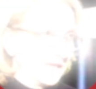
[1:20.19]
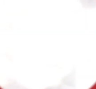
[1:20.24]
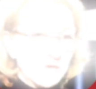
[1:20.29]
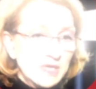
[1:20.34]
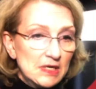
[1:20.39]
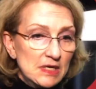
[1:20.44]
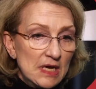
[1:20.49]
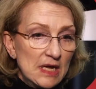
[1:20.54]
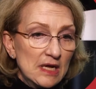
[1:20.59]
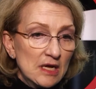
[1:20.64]

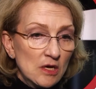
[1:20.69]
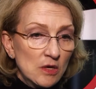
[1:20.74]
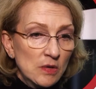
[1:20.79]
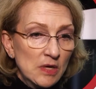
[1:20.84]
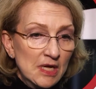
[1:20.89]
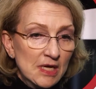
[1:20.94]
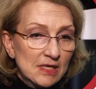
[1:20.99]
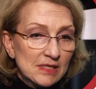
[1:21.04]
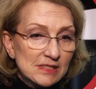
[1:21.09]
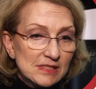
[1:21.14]
but now
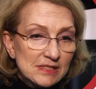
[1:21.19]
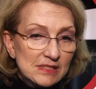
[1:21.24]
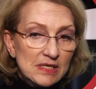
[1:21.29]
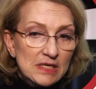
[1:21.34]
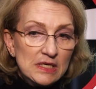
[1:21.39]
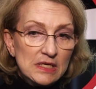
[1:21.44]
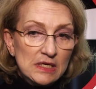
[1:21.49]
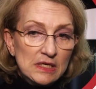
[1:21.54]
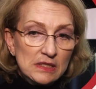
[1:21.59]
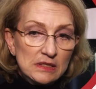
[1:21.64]

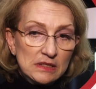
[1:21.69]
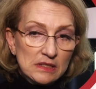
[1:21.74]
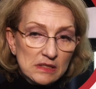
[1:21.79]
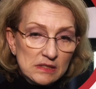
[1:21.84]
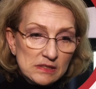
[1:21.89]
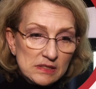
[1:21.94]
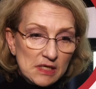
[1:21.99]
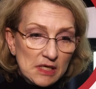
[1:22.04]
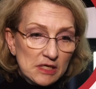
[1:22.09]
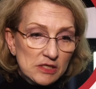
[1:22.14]
seeing
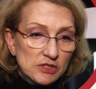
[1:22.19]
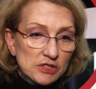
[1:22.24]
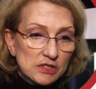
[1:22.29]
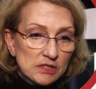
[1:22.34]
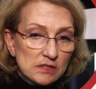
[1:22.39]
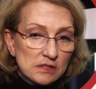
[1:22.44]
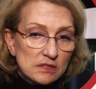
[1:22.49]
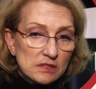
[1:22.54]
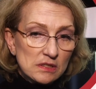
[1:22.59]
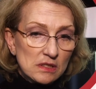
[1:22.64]
these
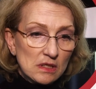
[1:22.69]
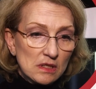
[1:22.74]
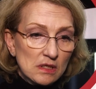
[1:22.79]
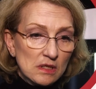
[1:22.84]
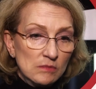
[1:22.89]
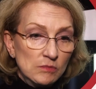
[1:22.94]
agents uh,